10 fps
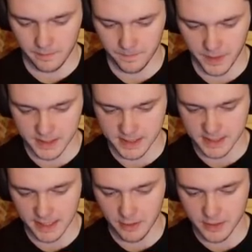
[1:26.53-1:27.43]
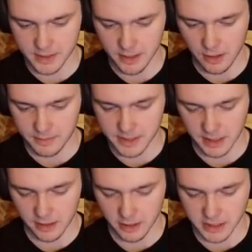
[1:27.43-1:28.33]
And since I know he's gonna go opposite
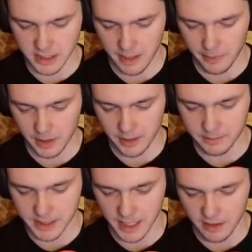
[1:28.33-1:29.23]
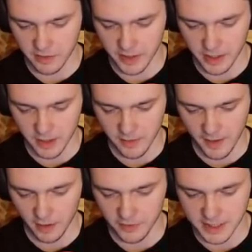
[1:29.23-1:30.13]
lane RG, I'm gonna let him take the
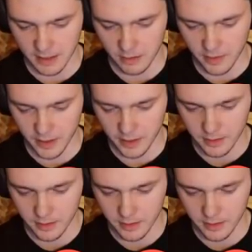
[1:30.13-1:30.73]
healthy tower there.